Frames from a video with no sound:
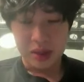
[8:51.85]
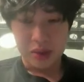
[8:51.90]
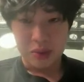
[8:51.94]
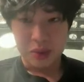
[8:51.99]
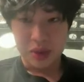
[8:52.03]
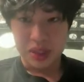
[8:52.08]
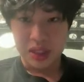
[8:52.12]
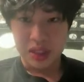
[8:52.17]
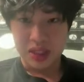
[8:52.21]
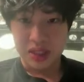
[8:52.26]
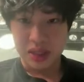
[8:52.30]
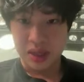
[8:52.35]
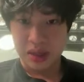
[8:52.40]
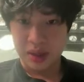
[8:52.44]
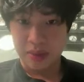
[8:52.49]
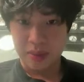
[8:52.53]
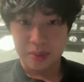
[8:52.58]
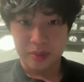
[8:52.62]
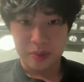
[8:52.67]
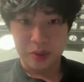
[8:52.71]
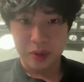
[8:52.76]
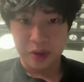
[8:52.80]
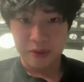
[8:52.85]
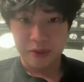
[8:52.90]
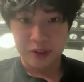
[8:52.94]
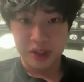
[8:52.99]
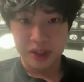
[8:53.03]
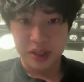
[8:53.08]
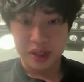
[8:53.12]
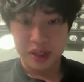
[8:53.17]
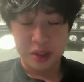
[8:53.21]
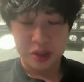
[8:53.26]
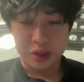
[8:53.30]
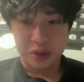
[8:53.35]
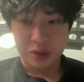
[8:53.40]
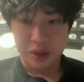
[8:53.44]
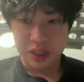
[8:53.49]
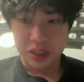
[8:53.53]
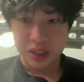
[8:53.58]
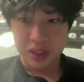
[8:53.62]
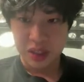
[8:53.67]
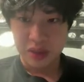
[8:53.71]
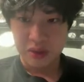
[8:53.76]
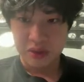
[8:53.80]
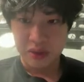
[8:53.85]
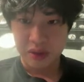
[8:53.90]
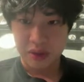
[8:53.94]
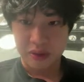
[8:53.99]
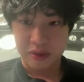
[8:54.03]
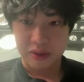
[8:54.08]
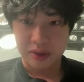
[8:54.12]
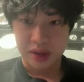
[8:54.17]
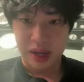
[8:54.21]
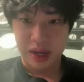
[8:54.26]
which is a perfect illustration of